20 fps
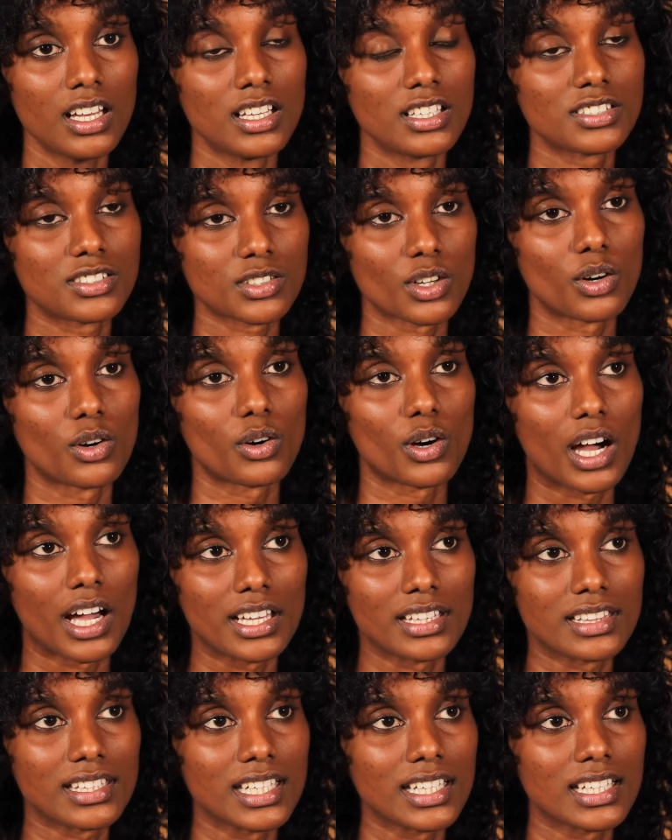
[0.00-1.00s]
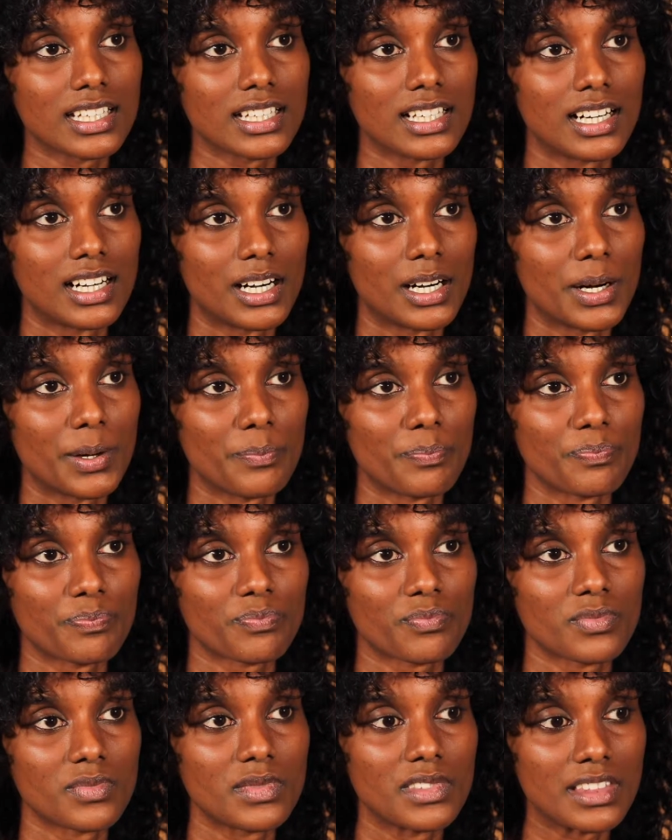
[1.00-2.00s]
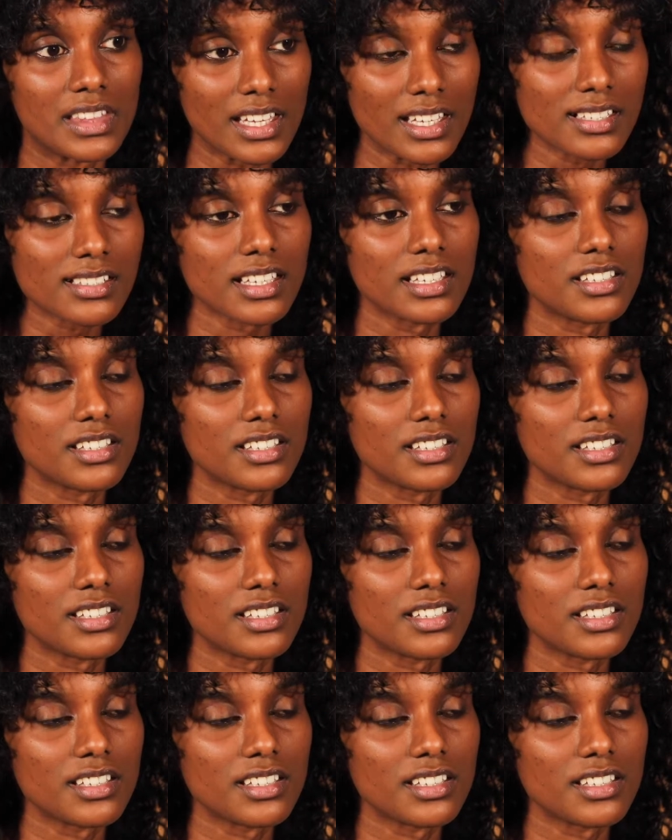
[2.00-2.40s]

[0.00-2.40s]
So I think this